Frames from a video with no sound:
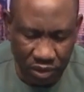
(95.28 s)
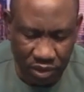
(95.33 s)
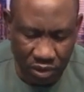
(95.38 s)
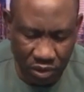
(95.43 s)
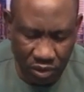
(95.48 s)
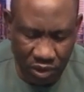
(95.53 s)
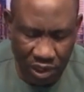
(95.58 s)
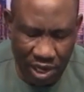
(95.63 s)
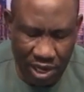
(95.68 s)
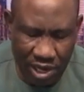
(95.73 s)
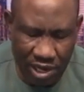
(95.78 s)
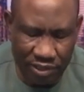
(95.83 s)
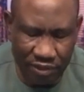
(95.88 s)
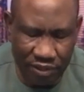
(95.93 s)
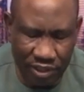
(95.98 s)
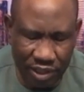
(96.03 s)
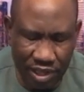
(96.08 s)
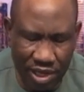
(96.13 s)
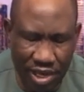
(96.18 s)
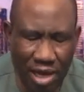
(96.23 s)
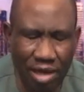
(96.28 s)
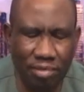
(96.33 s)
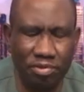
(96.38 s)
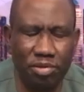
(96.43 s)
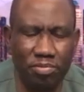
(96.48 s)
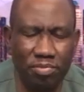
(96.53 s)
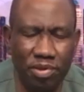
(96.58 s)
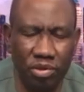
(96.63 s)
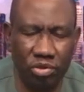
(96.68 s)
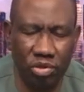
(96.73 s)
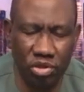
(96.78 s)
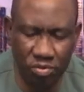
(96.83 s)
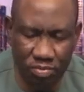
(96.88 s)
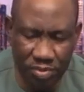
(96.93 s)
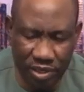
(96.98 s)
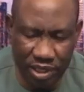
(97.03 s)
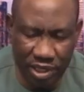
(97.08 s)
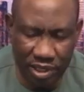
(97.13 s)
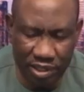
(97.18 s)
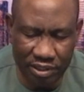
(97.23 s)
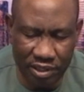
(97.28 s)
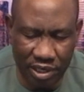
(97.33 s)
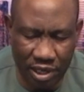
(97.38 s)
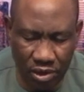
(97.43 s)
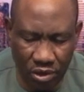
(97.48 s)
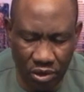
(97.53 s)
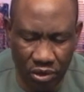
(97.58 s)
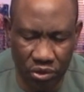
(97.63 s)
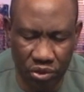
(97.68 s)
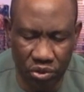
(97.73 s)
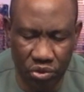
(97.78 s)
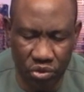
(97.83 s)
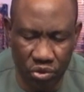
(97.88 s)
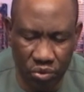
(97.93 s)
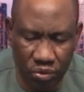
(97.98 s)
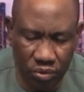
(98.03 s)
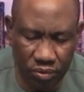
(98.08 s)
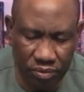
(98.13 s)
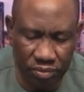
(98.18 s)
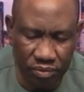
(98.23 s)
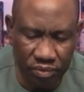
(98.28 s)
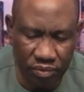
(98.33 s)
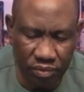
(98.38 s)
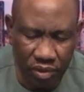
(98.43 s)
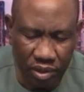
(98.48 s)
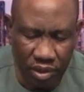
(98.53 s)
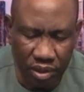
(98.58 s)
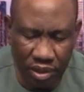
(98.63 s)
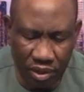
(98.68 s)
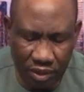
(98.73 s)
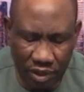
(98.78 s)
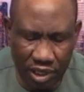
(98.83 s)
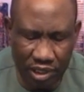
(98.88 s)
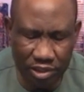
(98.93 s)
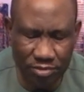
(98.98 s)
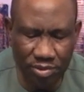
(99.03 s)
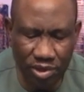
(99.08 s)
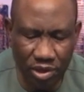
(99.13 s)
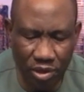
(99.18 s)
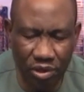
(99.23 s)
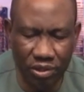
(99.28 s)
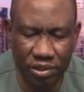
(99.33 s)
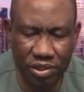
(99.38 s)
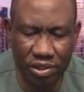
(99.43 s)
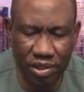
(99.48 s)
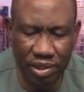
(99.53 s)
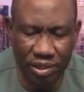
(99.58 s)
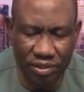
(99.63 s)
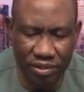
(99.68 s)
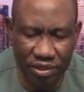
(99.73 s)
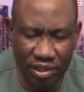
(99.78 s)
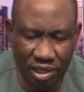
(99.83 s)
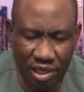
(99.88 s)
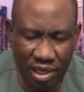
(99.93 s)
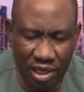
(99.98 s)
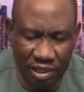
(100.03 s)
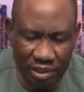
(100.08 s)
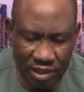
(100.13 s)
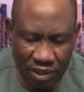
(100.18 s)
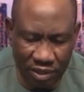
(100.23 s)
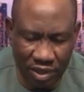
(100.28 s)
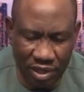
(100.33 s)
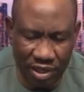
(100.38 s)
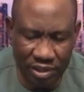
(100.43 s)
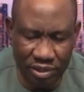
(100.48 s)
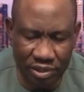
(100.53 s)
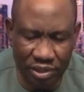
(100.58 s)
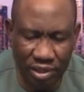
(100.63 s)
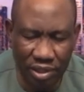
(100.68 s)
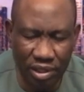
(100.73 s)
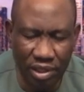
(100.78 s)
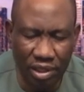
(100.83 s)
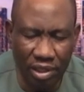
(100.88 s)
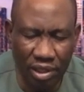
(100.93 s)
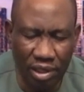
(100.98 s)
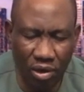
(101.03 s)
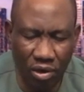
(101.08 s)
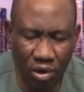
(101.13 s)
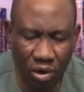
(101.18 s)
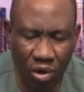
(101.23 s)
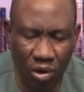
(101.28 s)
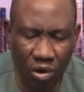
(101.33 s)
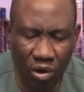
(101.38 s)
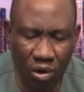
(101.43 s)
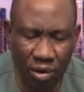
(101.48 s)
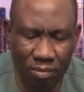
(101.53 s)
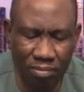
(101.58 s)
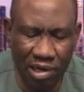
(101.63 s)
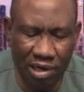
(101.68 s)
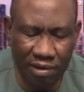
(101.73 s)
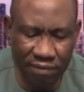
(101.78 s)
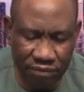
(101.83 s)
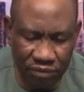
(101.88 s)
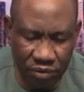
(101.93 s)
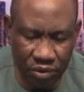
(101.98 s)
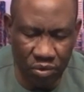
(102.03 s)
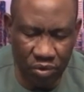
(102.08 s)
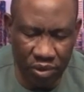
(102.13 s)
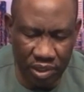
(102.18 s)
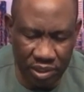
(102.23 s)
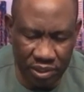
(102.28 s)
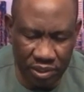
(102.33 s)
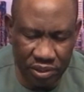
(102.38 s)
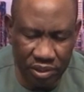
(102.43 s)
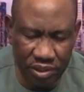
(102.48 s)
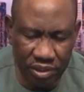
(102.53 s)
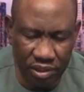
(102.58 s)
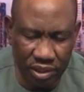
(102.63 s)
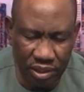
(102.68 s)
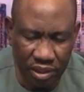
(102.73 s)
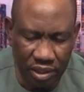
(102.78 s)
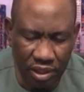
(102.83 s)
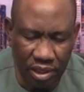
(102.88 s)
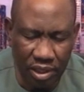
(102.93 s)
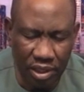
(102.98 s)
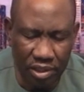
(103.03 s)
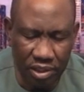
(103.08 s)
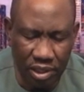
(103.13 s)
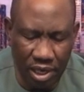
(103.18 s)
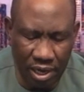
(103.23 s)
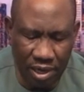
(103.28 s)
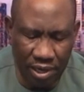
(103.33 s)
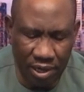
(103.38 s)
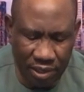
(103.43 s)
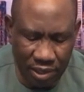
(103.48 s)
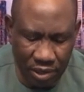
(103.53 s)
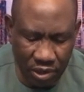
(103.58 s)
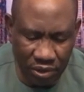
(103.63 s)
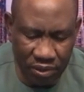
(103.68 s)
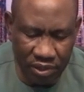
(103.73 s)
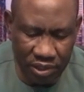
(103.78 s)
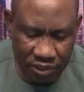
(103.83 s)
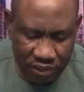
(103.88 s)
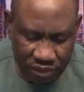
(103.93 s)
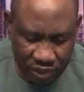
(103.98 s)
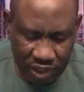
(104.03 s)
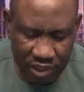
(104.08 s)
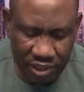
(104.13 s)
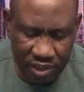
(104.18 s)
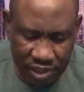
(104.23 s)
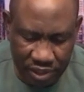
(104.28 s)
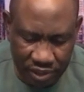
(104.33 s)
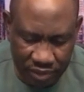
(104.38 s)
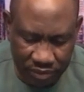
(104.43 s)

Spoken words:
Lord, I ask that he helps me to speak as I ought to, grant me utterance, and grant all my viewers understanding.